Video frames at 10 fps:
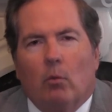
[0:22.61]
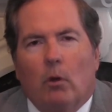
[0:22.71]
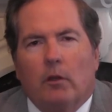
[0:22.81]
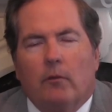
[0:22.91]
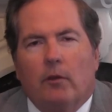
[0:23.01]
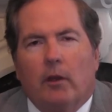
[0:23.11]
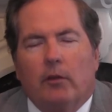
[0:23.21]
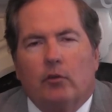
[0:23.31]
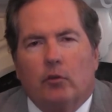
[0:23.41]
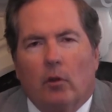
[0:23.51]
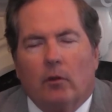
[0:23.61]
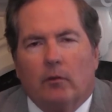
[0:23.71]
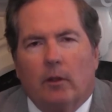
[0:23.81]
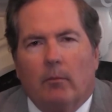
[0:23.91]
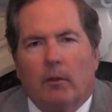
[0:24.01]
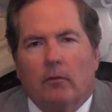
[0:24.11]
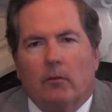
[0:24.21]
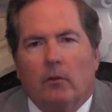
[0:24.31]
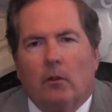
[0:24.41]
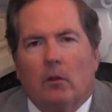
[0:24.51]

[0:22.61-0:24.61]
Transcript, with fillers: What are their insurance limits?